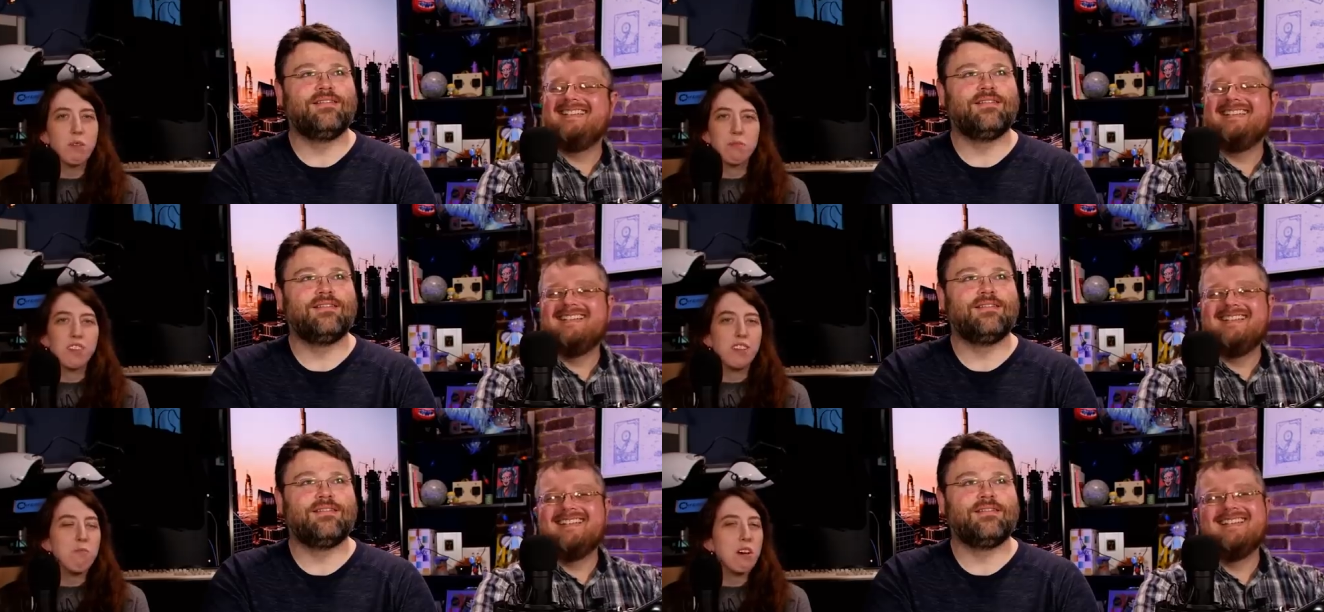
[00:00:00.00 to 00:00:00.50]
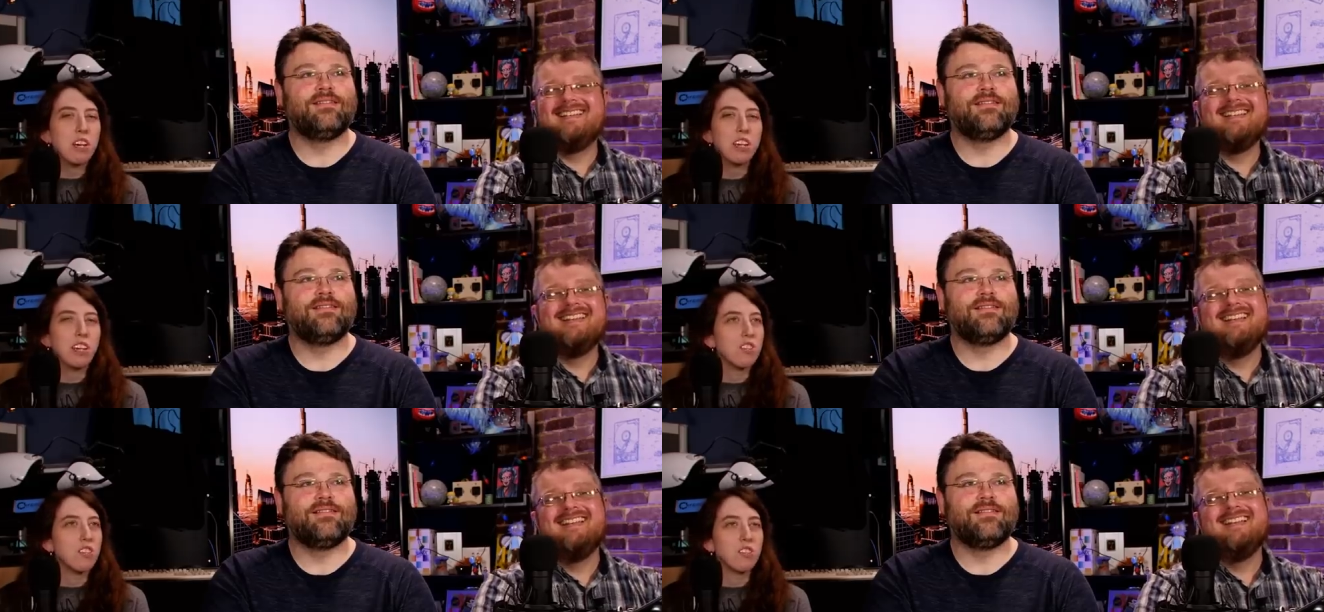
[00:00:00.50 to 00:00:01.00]
Speaker 1: games, teabagging
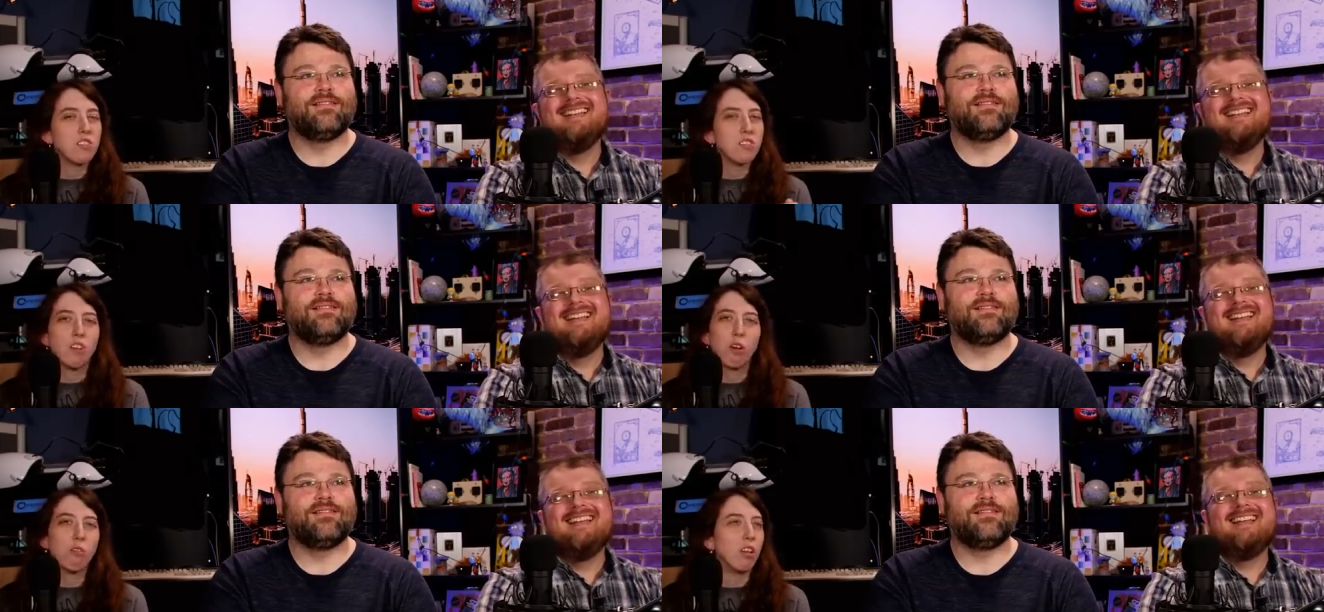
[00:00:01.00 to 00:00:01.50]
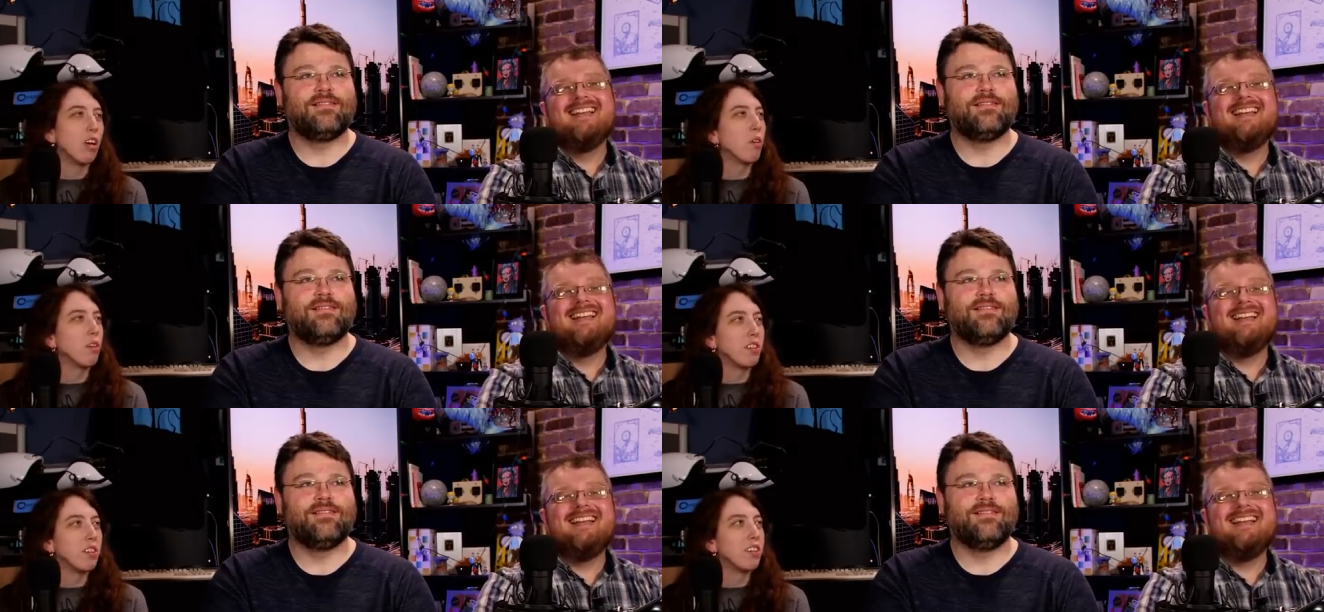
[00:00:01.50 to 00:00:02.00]
is just so low
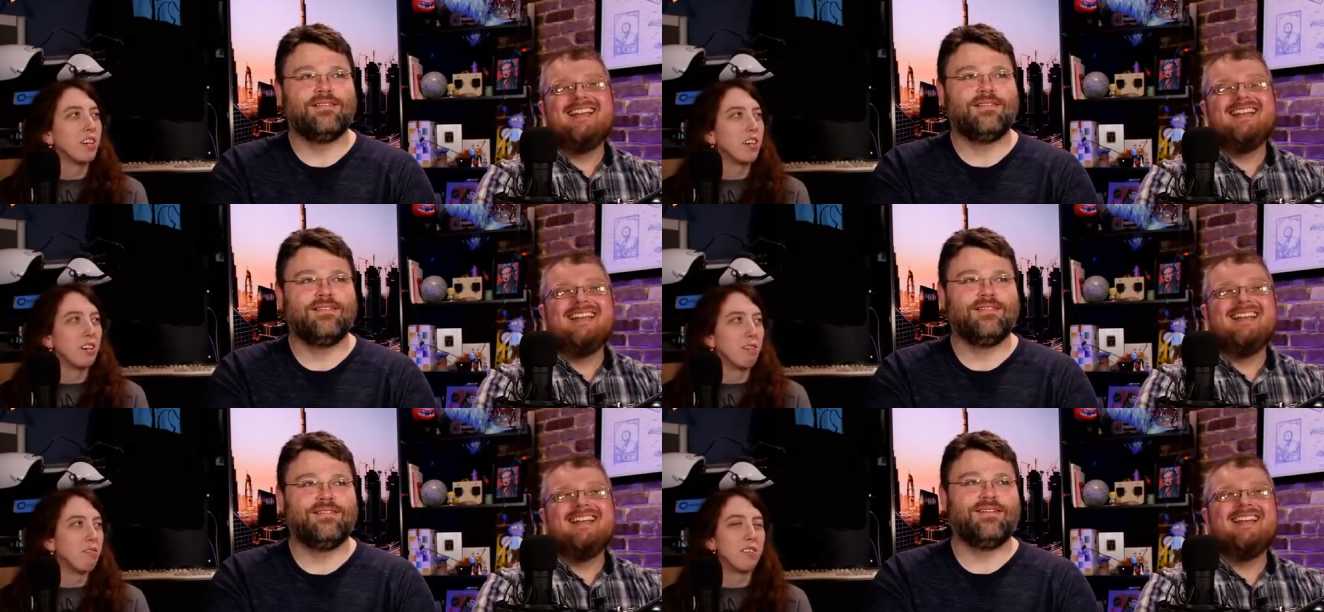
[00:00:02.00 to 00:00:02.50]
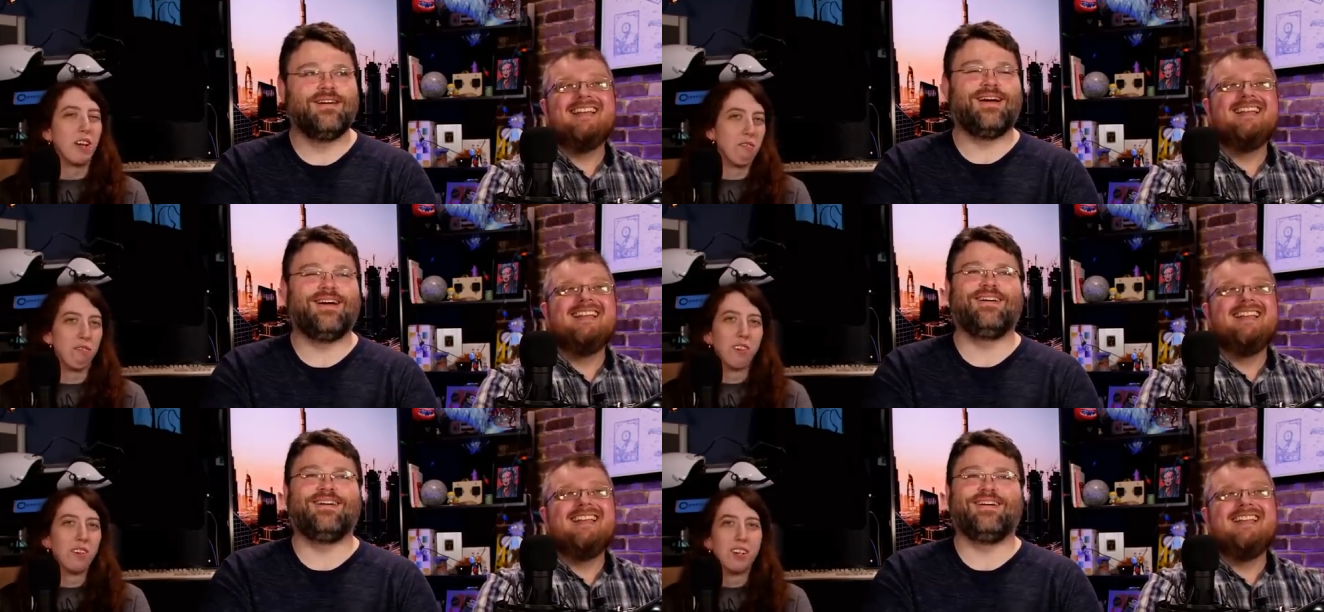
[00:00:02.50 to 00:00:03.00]
on the tier of
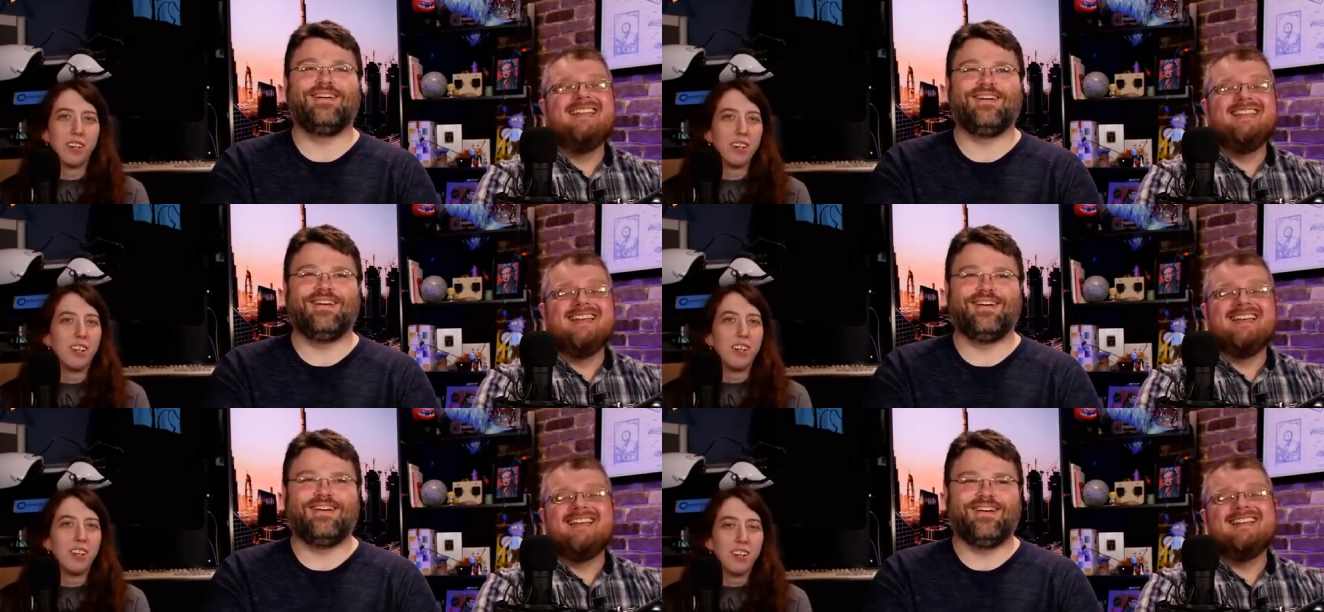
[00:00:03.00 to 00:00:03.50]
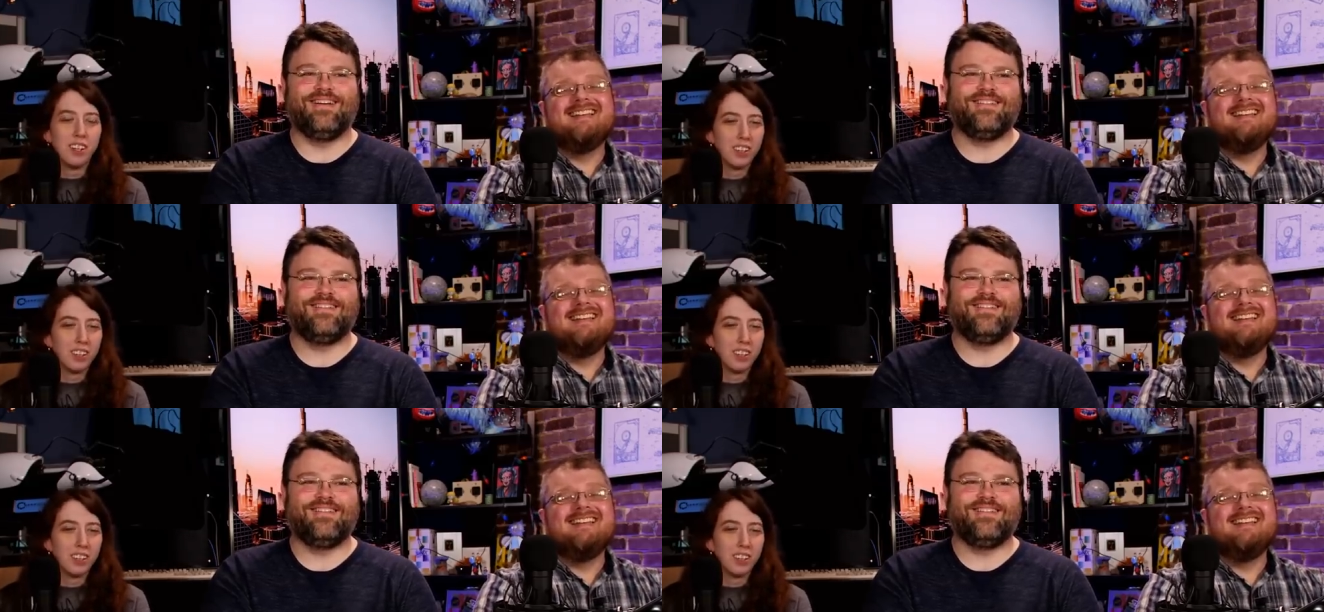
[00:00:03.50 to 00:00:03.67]
stuff. Yeah.